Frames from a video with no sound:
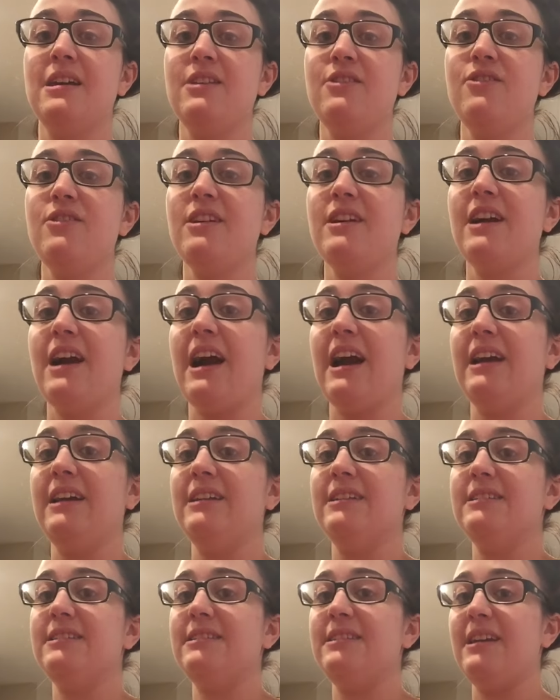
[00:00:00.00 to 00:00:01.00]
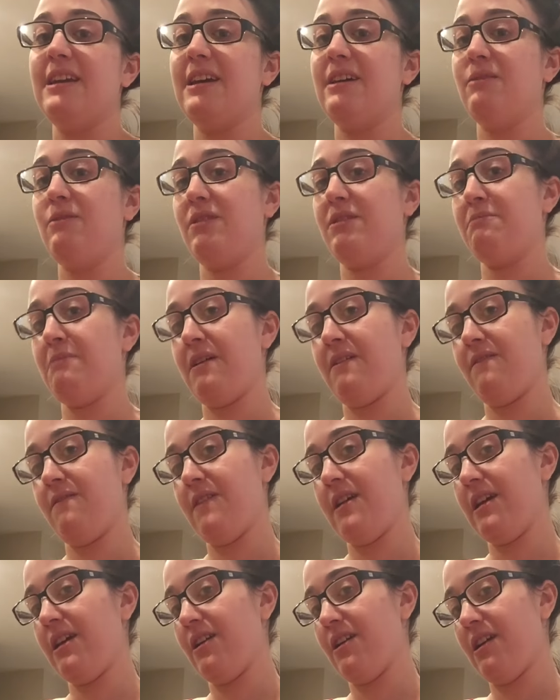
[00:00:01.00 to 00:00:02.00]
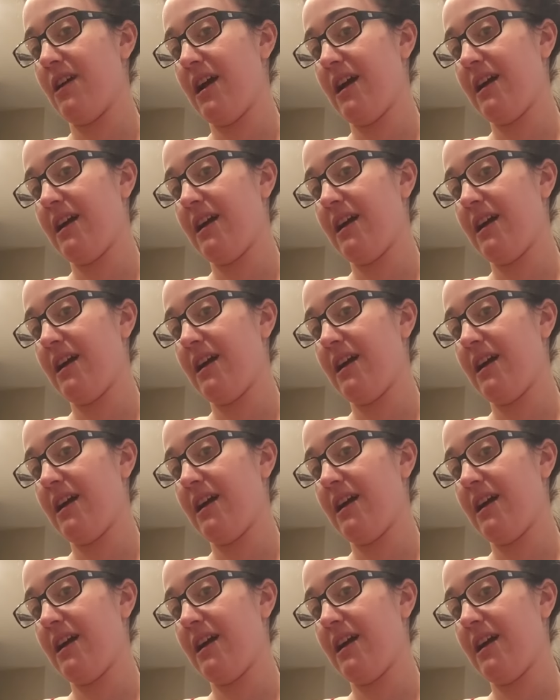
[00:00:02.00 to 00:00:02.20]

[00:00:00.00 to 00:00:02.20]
you could kind of see it with my finger.